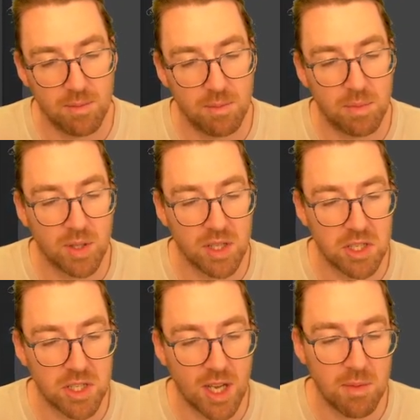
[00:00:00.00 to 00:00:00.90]
body
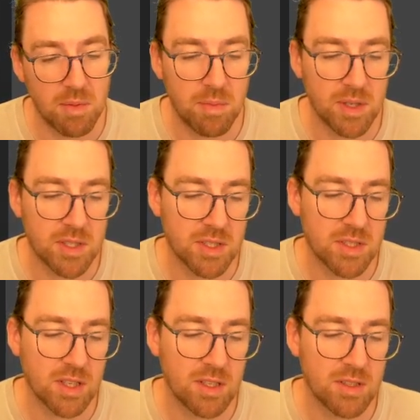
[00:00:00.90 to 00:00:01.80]
shape, but just
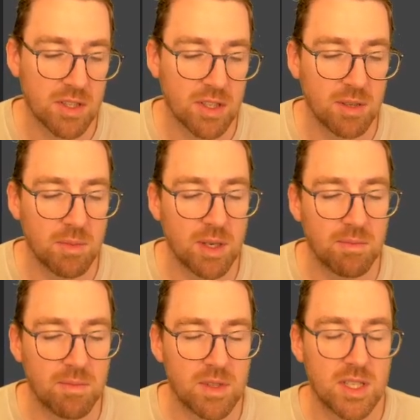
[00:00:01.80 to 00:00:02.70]
don't try. My
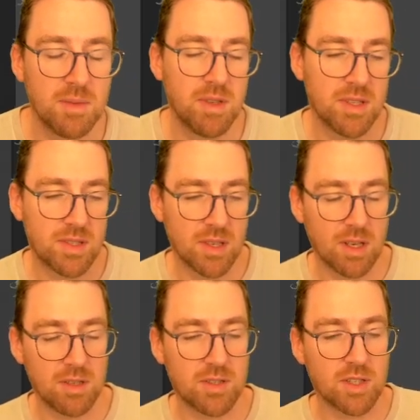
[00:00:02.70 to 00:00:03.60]
tip is
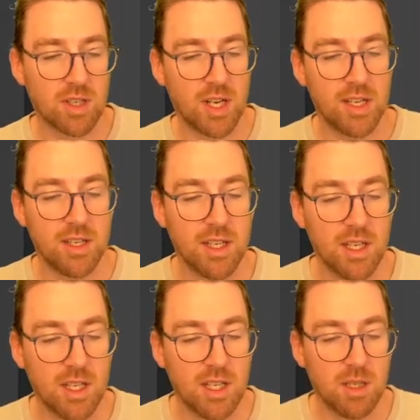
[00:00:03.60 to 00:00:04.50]
don't try and
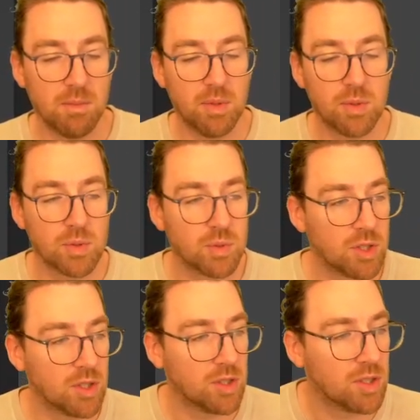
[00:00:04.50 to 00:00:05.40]
pull
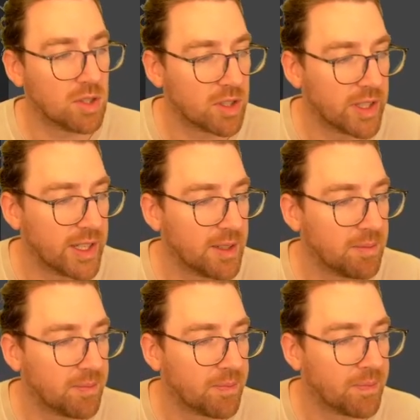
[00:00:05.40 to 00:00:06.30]
your
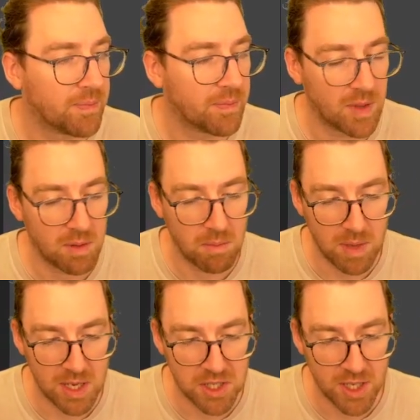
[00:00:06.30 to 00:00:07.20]

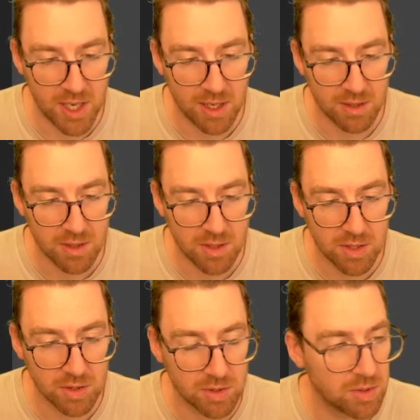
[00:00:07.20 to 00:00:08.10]
mesh out
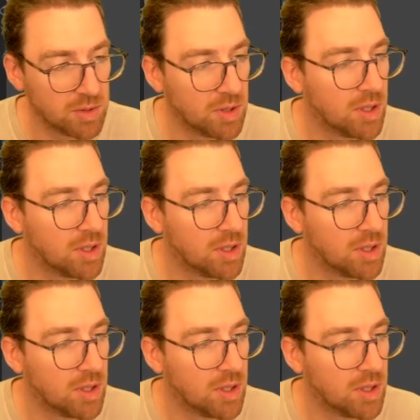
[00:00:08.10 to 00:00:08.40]
too